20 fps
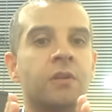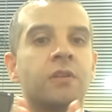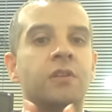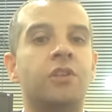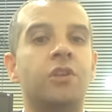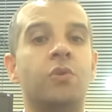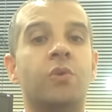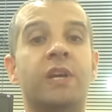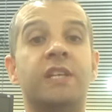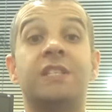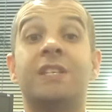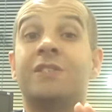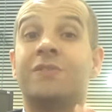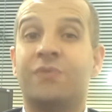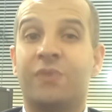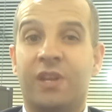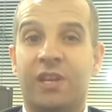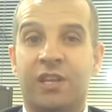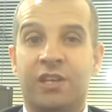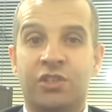US is
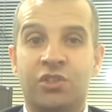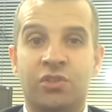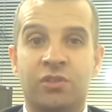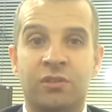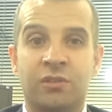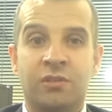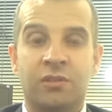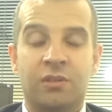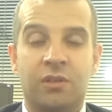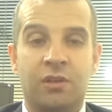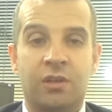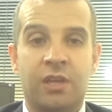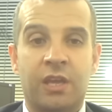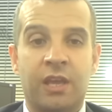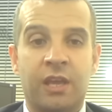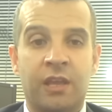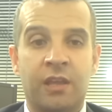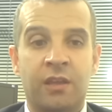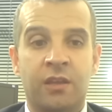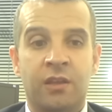finished,
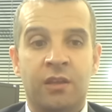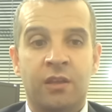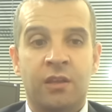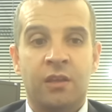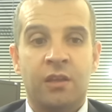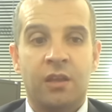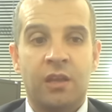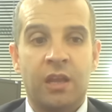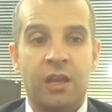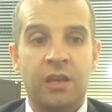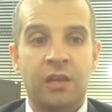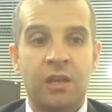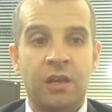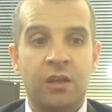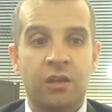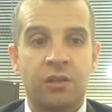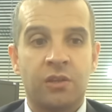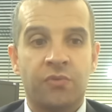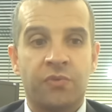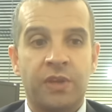okay? In a
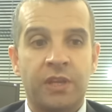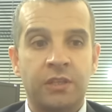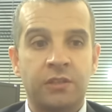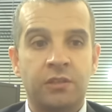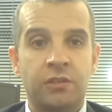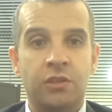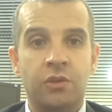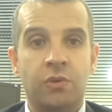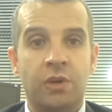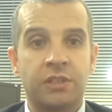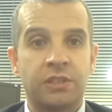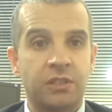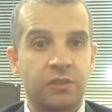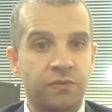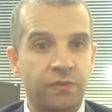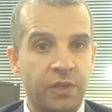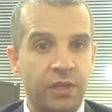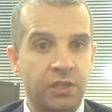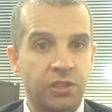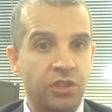lot of things, US is
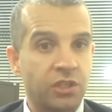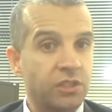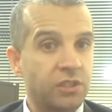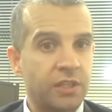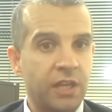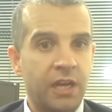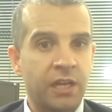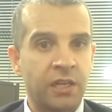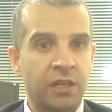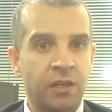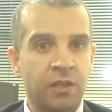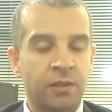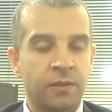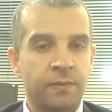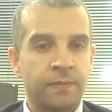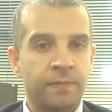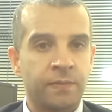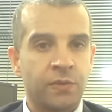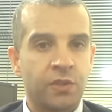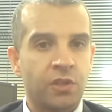finished, he's done.
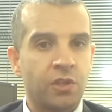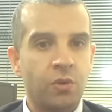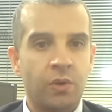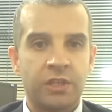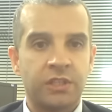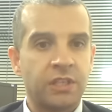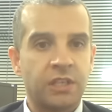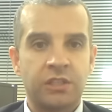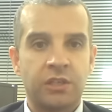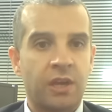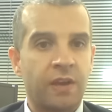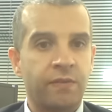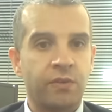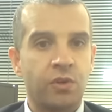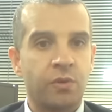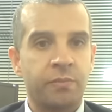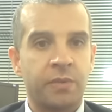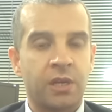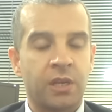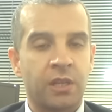US doesn't have
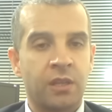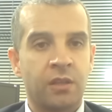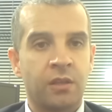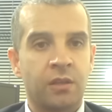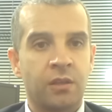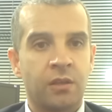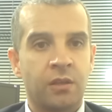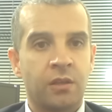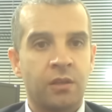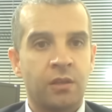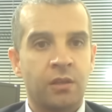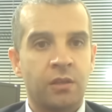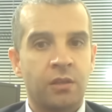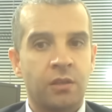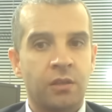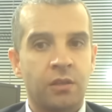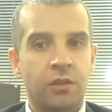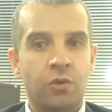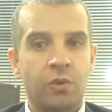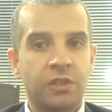no money.
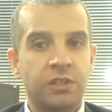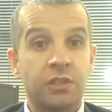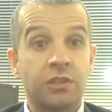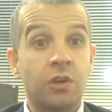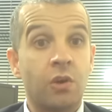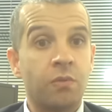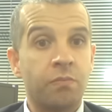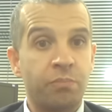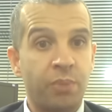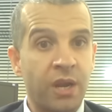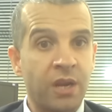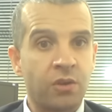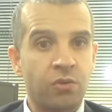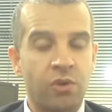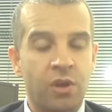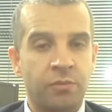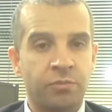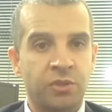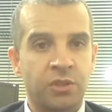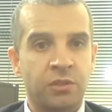US is going
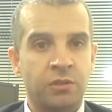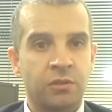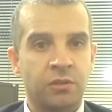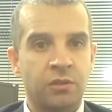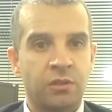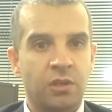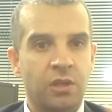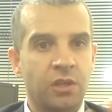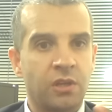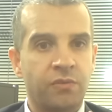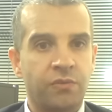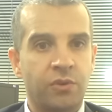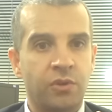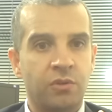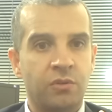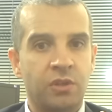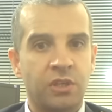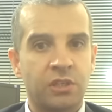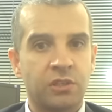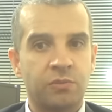bankrupt in a
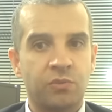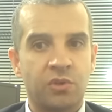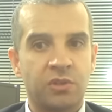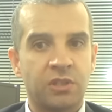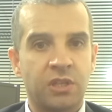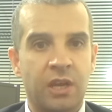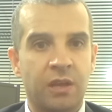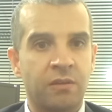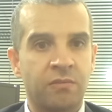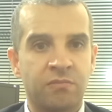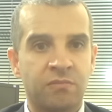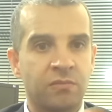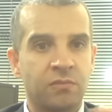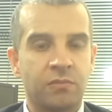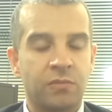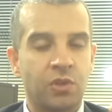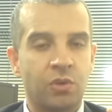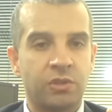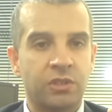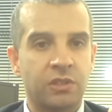few years more time.
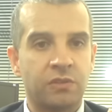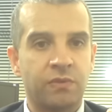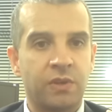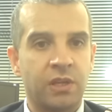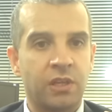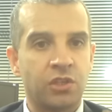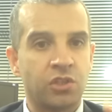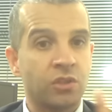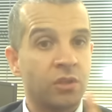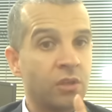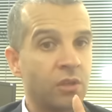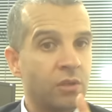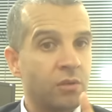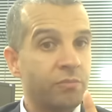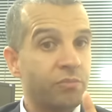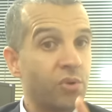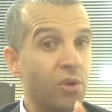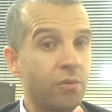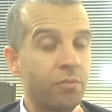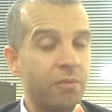US is finished.
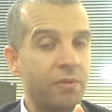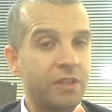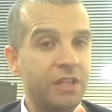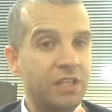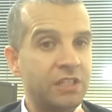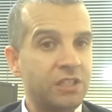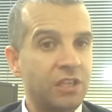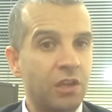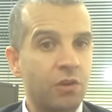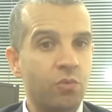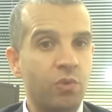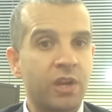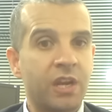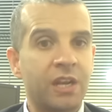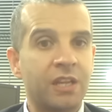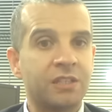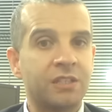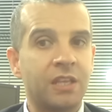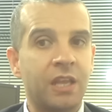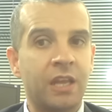Probably this year we're
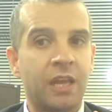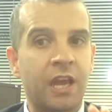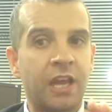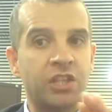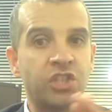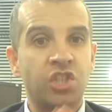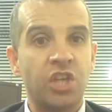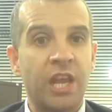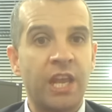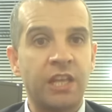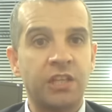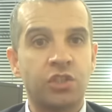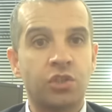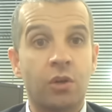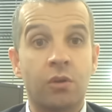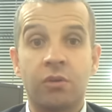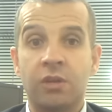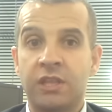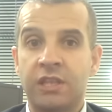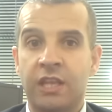gonna see a, a change
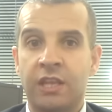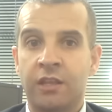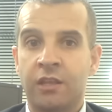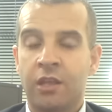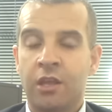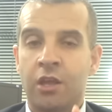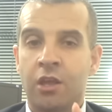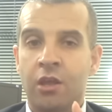already.